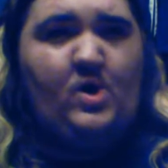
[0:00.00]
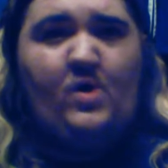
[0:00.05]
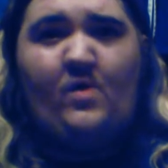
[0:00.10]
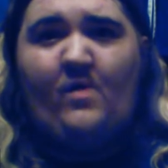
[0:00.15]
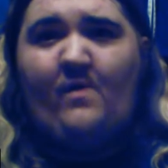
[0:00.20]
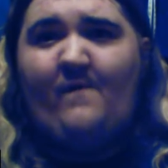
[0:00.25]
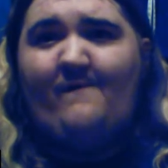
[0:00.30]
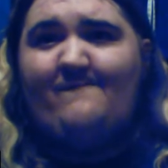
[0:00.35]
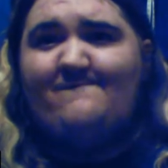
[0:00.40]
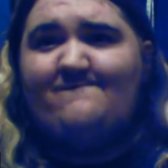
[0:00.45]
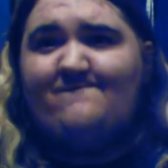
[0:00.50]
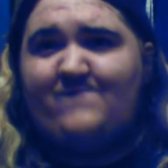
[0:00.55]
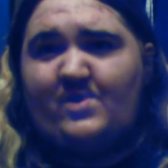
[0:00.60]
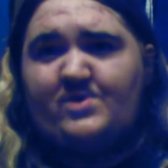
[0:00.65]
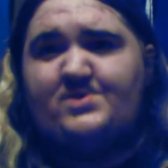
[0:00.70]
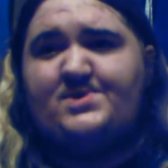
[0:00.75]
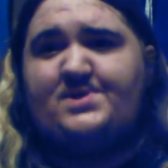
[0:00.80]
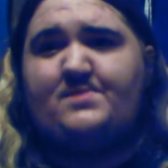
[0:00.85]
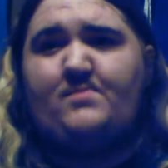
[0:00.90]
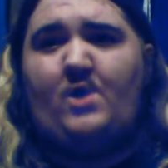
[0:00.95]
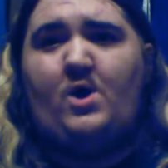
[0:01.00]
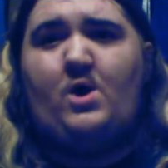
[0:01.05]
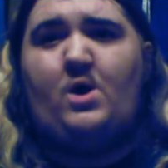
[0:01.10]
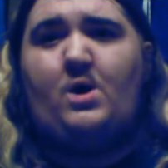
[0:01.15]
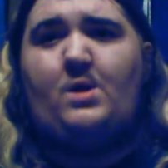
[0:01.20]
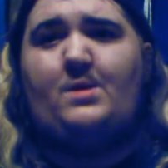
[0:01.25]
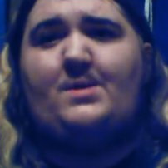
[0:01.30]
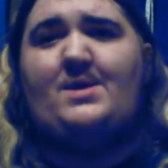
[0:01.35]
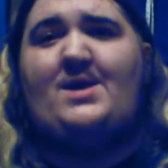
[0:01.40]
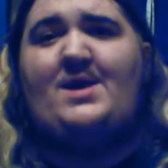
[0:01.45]
First of all,
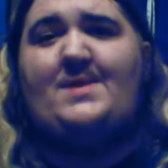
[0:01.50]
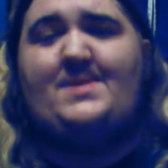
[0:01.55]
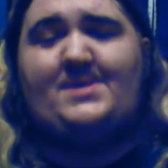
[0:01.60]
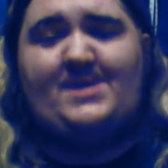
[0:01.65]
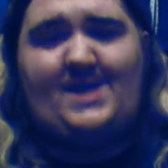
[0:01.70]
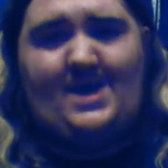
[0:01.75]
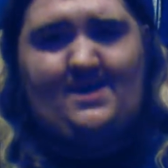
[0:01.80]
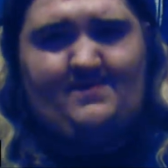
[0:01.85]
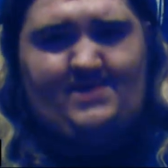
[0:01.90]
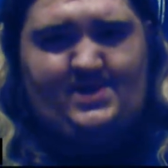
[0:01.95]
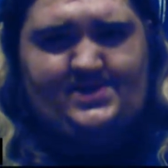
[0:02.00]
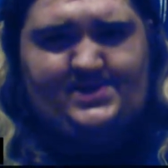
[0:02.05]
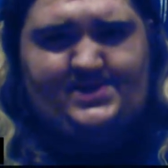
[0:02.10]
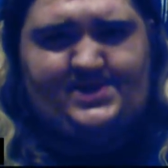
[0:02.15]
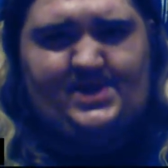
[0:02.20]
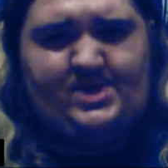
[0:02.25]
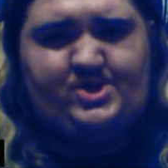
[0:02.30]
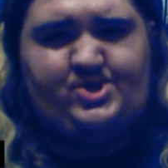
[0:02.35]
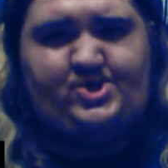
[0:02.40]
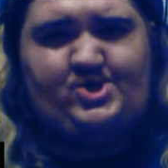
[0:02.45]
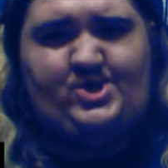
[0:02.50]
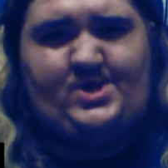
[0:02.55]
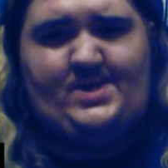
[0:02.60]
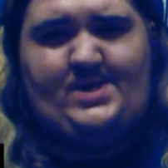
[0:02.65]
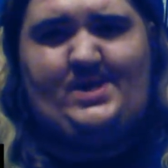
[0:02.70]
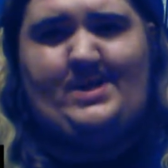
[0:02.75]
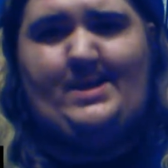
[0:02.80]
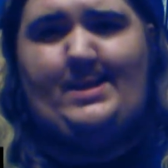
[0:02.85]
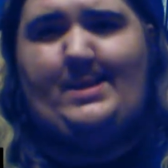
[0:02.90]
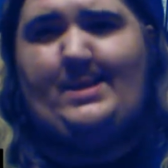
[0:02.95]
in the comment section,
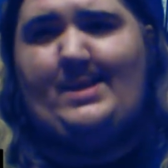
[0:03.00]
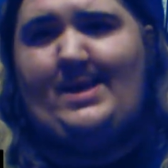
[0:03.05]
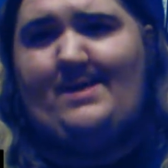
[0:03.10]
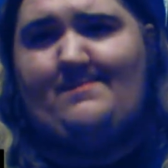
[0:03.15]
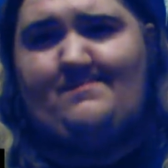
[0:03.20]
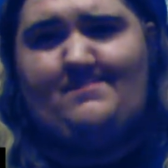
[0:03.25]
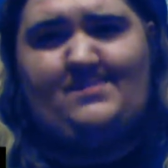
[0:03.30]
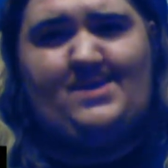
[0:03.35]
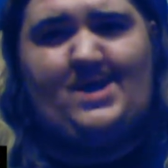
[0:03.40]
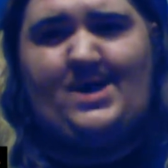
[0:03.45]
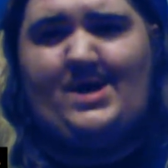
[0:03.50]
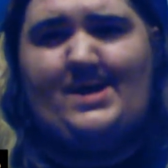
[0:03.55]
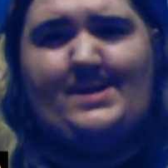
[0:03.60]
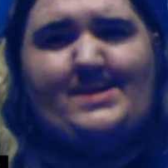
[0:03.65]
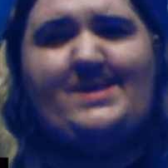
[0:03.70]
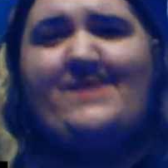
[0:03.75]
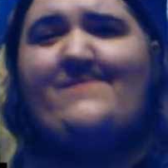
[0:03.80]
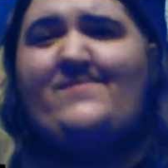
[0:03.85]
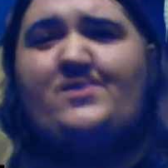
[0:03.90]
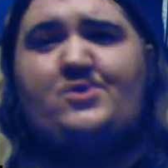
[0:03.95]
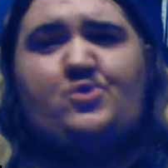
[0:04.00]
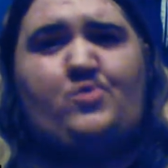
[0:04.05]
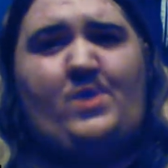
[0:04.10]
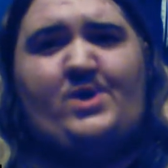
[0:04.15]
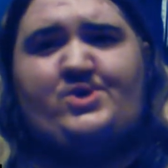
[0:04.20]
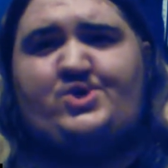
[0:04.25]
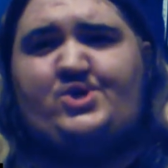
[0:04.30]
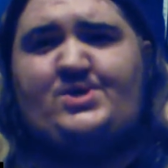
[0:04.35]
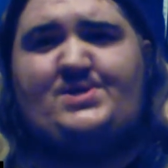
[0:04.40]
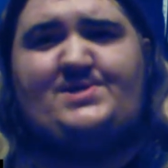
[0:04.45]
let uh, leave your questions
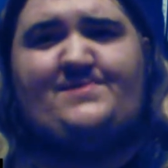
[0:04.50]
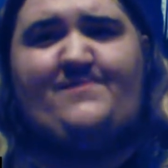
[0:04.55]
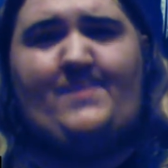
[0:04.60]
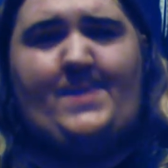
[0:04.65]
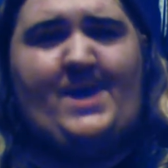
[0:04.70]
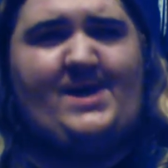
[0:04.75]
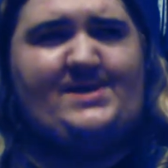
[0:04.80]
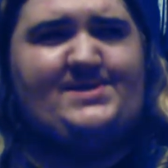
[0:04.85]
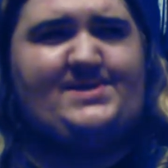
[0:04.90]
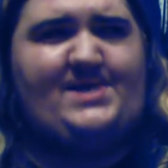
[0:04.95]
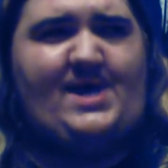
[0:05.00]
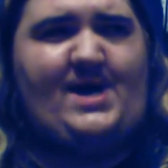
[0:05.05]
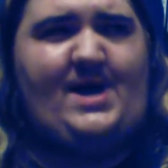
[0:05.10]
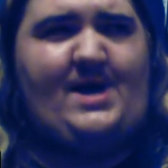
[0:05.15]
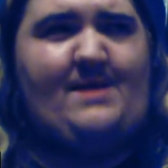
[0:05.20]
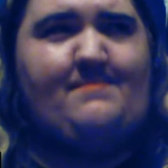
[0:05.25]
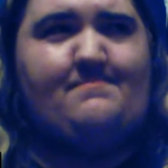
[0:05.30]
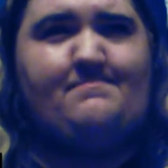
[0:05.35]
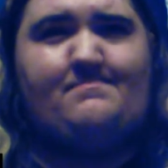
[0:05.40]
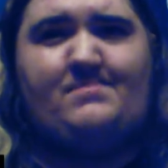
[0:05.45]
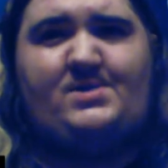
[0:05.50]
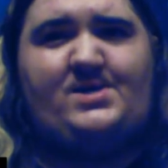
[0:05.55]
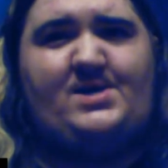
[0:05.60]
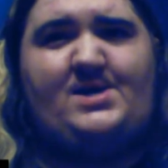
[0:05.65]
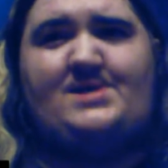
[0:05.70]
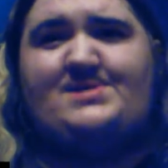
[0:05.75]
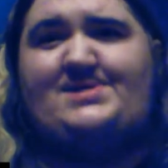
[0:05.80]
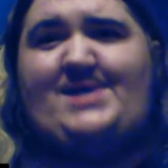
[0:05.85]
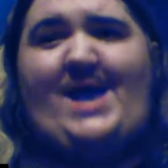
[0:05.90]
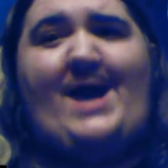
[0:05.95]
for next time, because
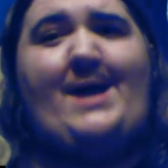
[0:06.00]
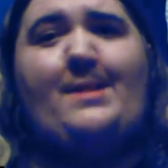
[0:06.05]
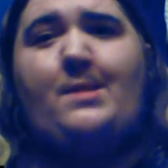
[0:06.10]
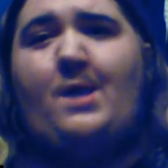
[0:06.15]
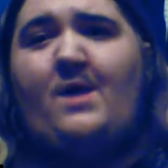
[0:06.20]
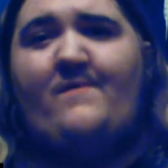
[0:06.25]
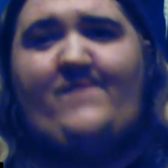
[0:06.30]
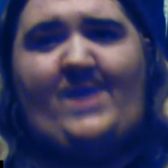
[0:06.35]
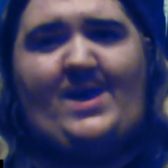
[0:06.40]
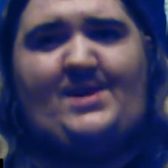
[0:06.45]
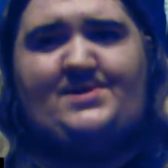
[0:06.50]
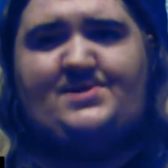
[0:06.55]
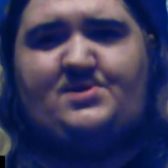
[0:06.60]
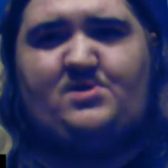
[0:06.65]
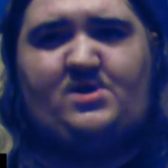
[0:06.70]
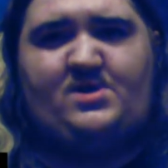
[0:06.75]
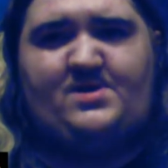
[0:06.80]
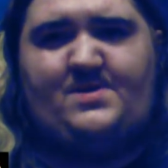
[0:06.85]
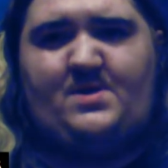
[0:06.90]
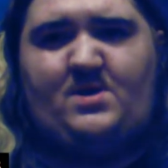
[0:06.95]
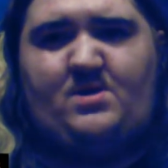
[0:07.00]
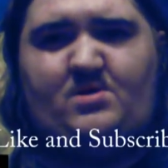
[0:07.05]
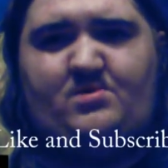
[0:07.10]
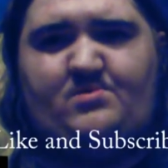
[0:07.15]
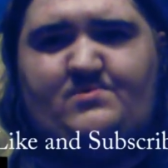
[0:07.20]
I love answering those.